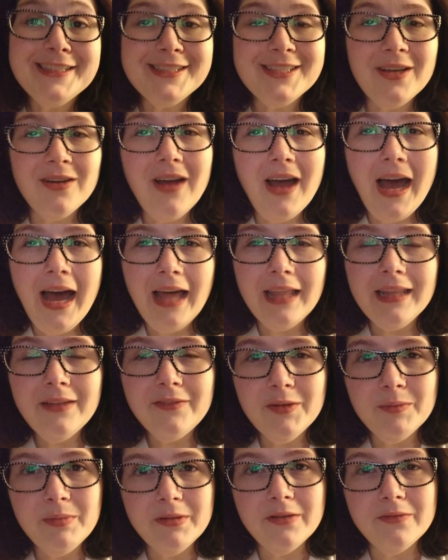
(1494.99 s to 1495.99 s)
So I
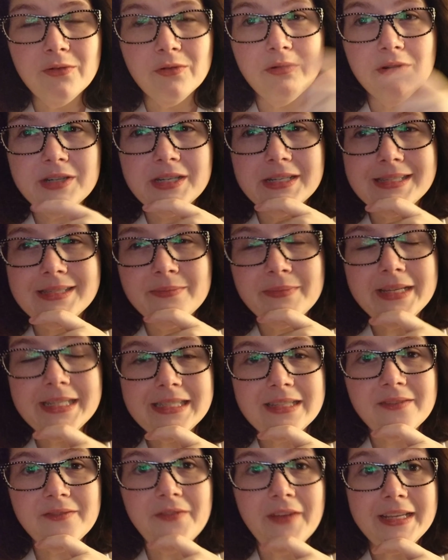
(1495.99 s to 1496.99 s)
love you, beautiful, gorgeous,
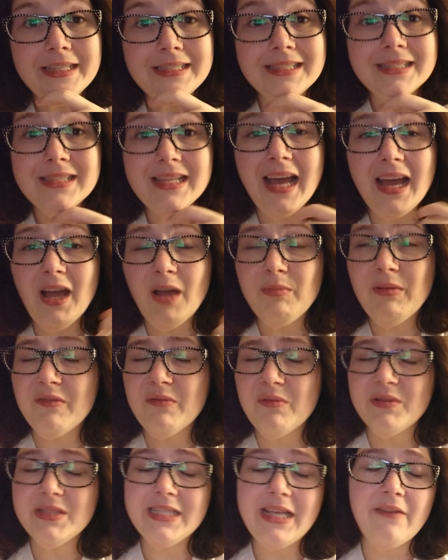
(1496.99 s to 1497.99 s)
amazing faces. I hope
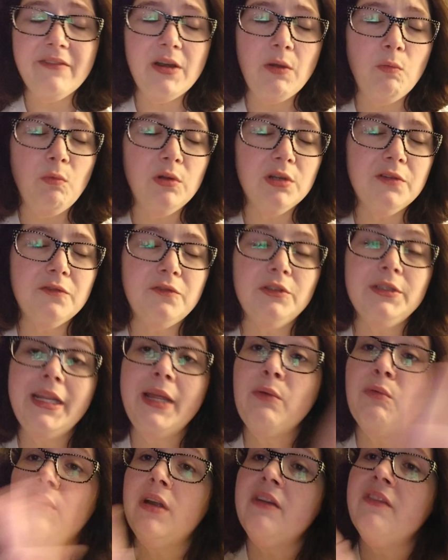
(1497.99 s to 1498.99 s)
everyone's having a wonderful
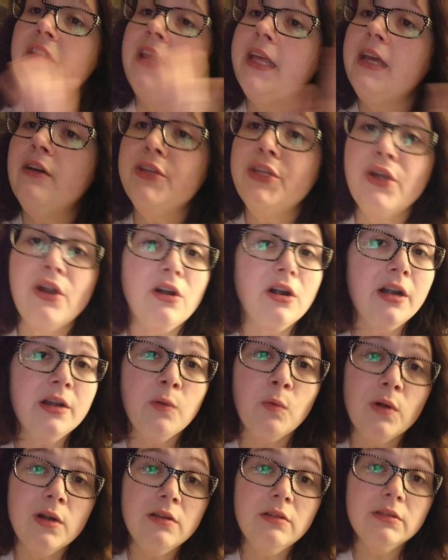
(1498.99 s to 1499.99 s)
day wherever the hell you are in
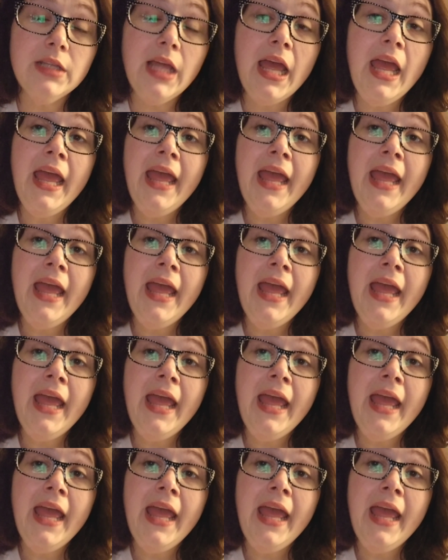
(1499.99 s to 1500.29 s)
the world.